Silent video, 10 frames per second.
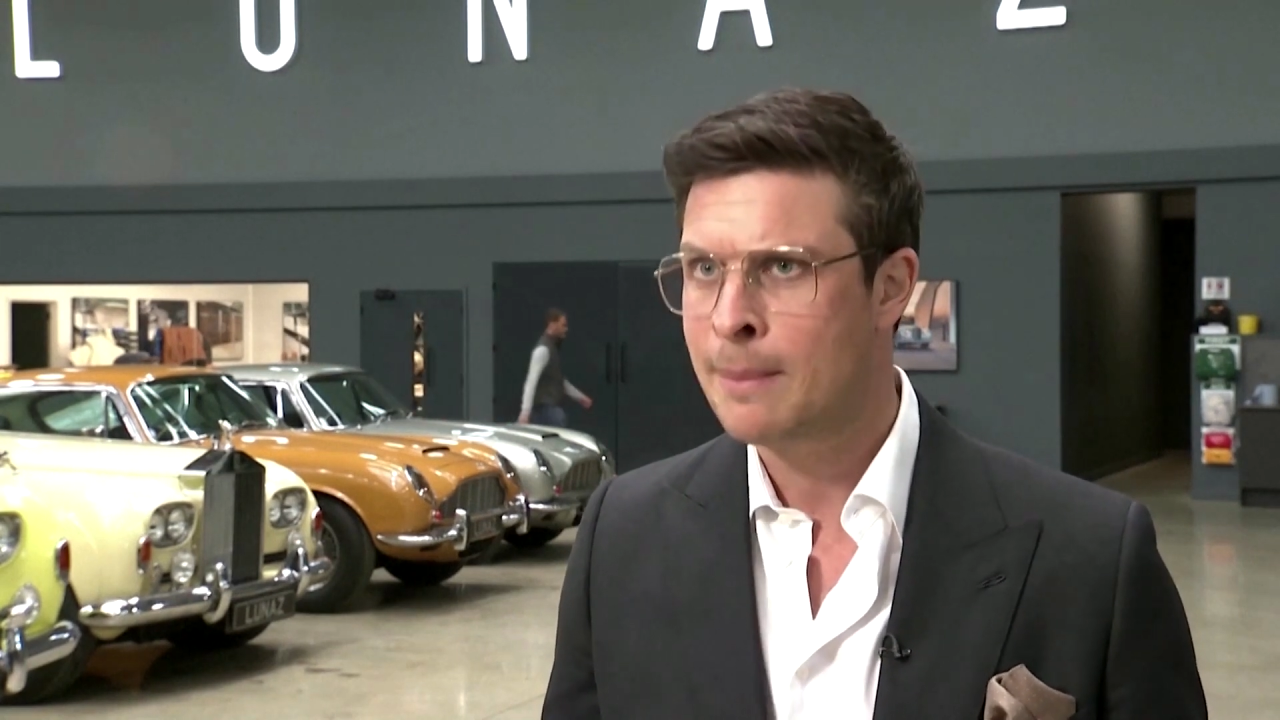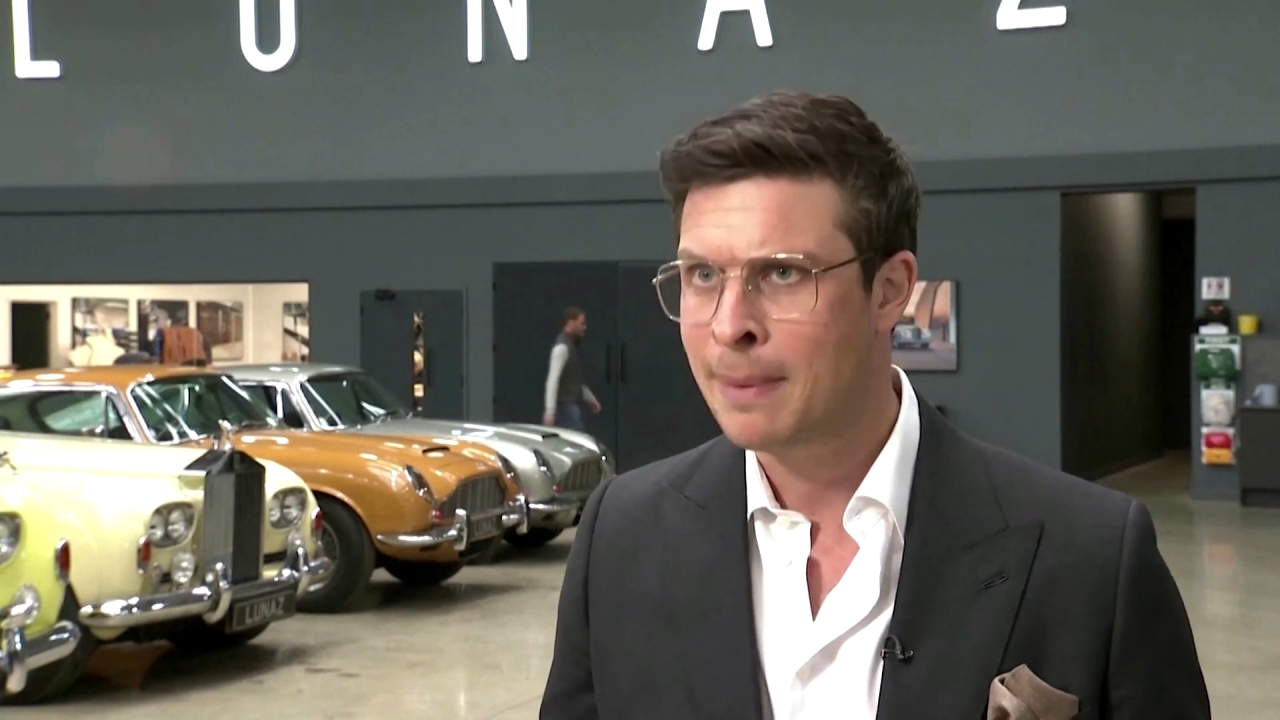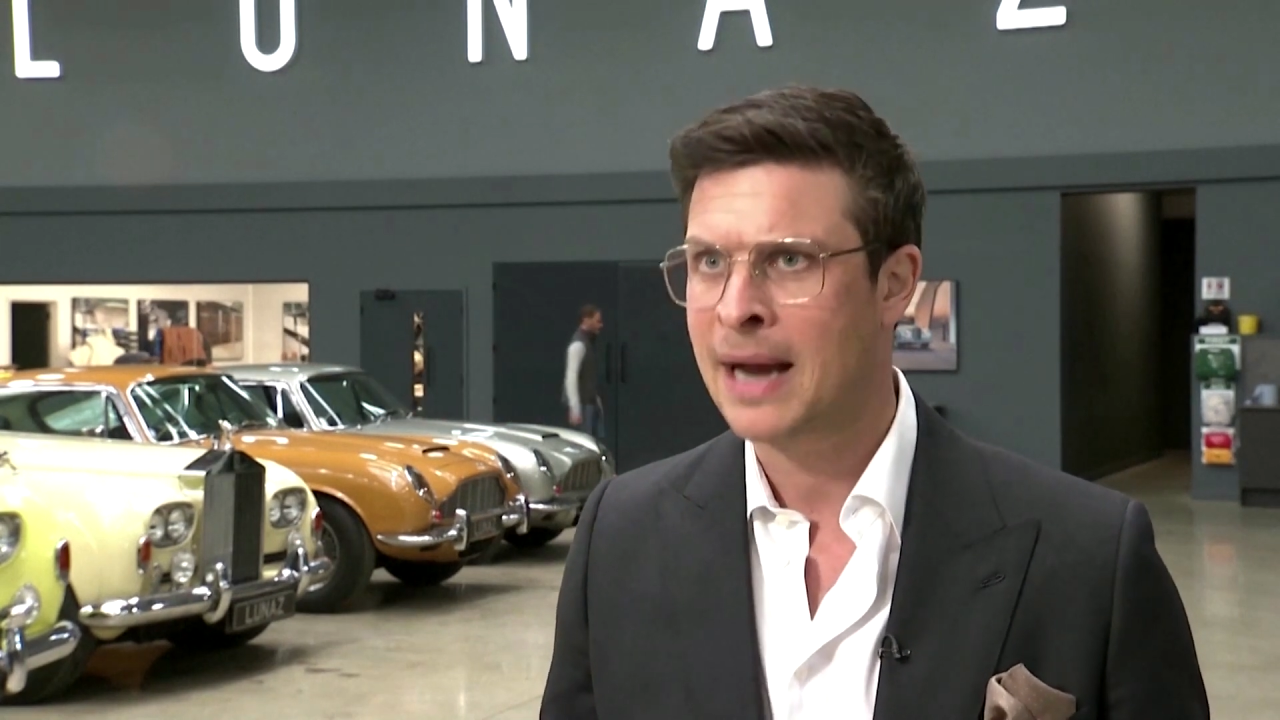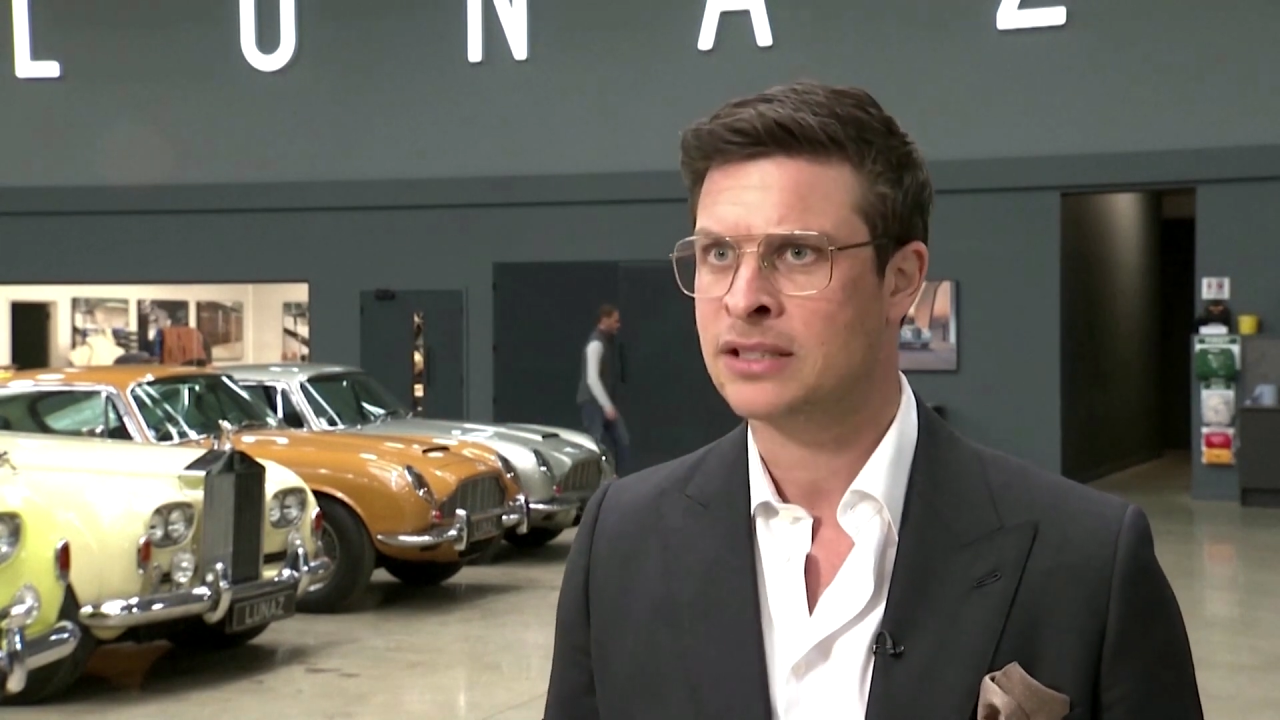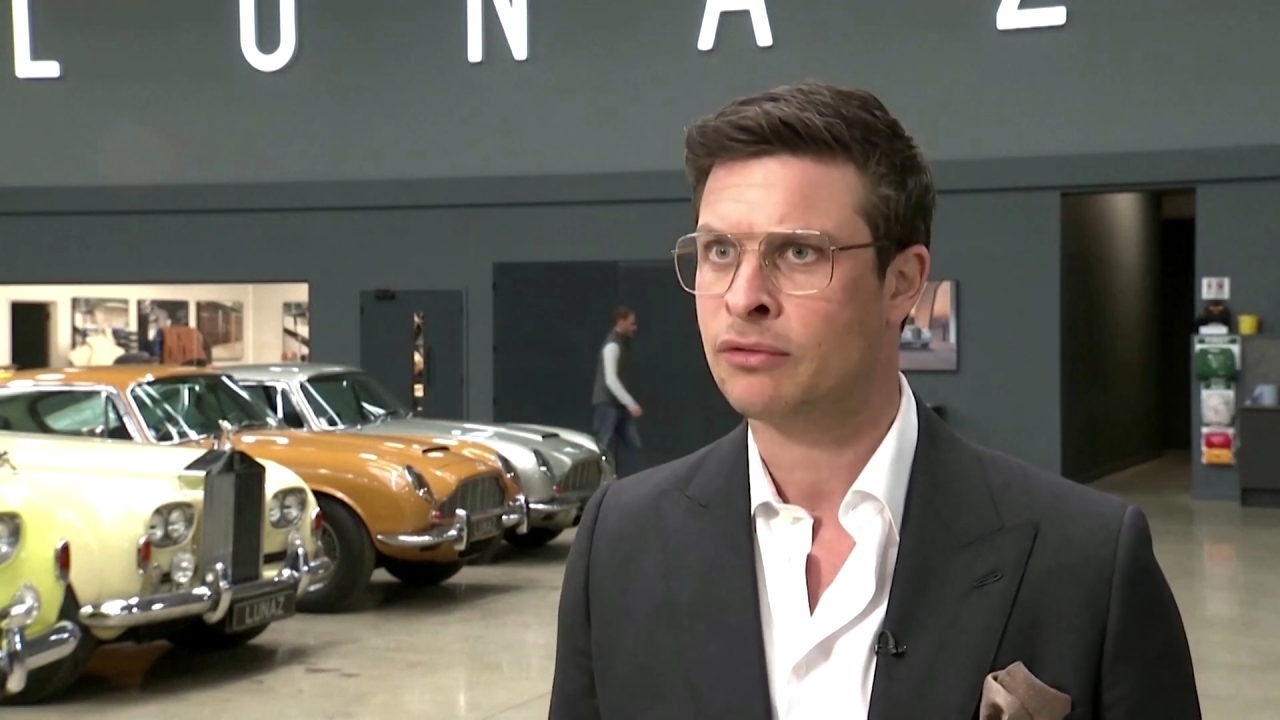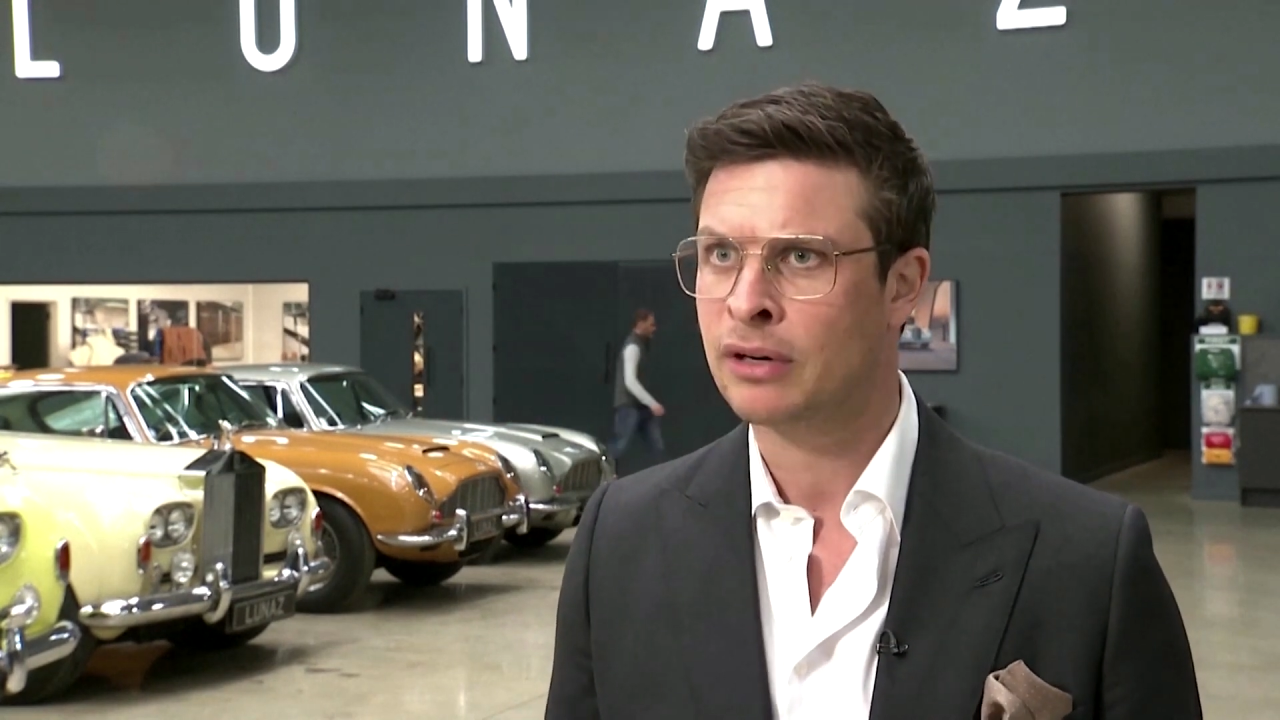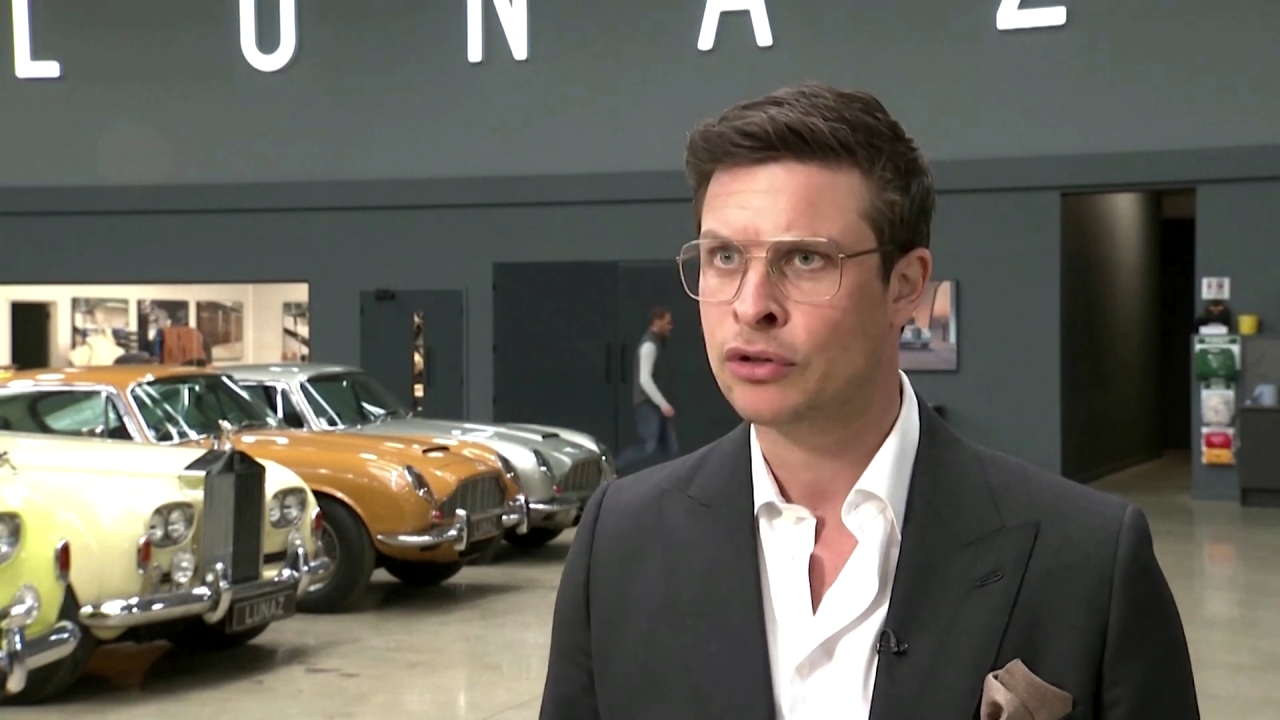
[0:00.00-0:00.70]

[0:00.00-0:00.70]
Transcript: impact and